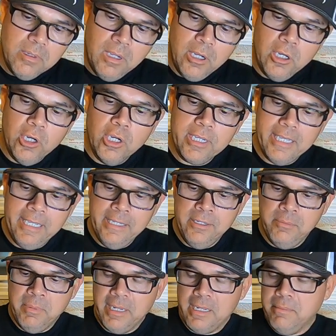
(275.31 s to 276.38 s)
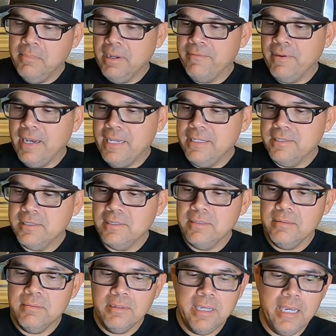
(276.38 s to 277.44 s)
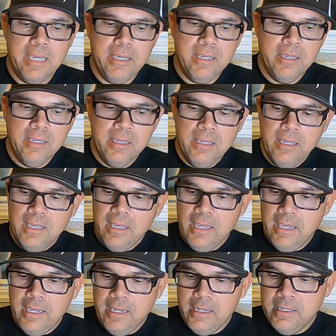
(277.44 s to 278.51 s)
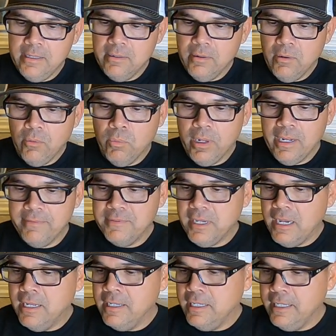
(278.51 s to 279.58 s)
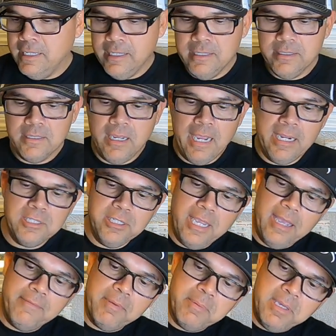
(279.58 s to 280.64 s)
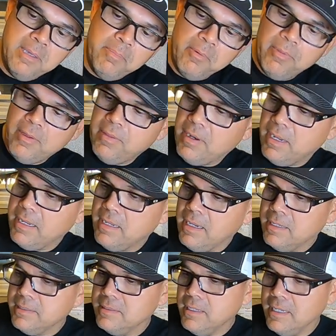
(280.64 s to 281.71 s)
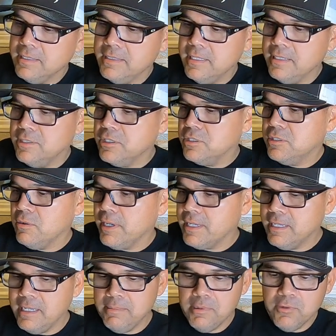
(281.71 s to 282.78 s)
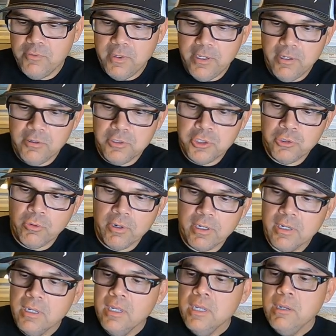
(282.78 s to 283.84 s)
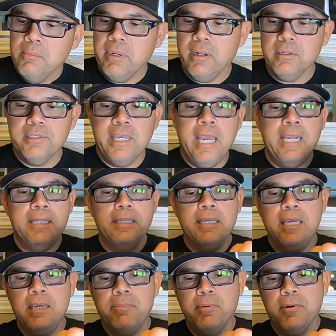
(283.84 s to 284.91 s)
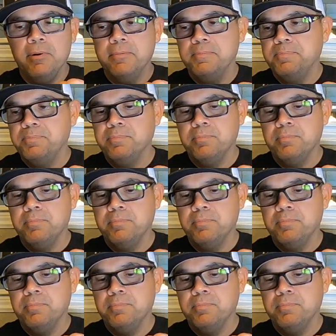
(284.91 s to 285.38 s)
a hook into my, my vise, okay? And what I've done is I actually have a keeper there that I, I, I did just so I can keep this video short. But I'll take the keeper,